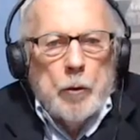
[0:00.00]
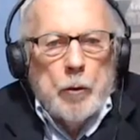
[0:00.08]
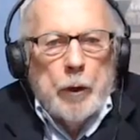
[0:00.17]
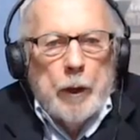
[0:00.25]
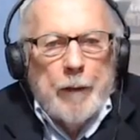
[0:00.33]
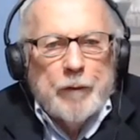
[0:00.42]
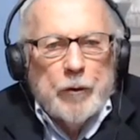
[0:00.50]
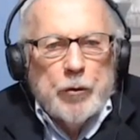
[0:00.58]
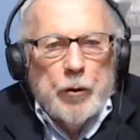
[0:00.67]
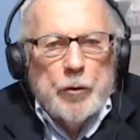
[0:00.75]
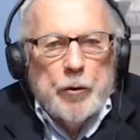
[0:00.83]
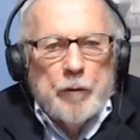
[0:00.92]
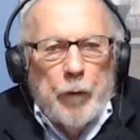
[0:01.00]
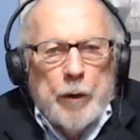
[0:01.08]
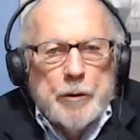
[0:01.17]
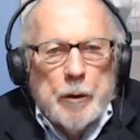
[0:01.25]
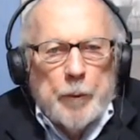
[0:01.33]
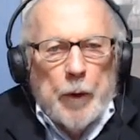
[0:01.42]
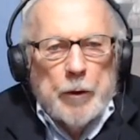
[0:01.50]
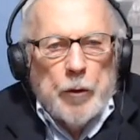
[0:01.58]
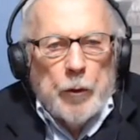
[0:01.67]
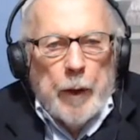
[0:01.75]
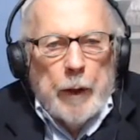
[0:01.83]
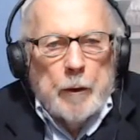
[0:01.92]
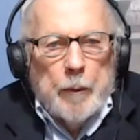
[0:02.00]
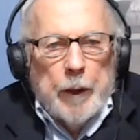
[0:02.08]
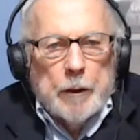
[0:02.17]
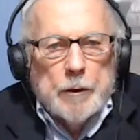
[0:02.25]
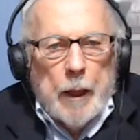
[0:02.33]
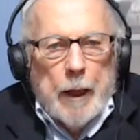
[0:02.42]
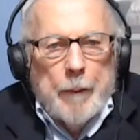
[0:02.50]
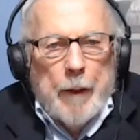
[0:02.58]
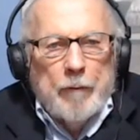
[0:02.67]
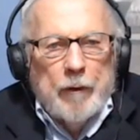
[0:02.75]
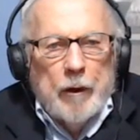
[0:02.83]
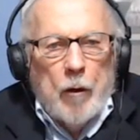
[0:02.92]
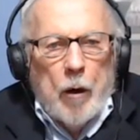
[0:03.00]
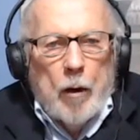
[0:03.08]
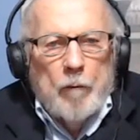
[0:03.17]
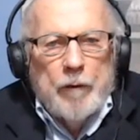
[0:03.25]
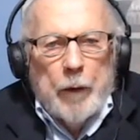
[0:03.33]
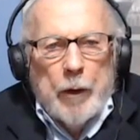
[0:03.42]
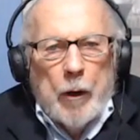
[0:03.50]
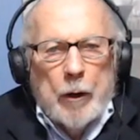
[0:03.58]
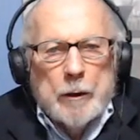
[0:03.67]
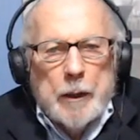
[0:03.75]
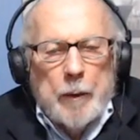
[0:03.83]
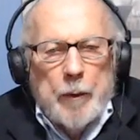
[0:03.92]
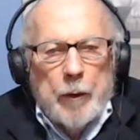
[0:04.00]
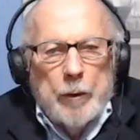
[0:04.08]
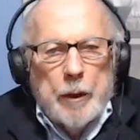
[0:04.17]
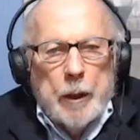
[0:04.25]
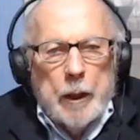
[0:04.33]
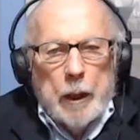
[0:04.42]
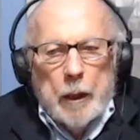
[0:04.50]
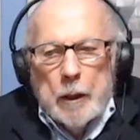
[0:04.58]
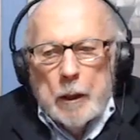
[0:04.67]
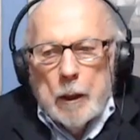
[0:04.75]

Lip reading: you're going to have to turn your voice up on your end because I'm having a very hard time hearing you, honey.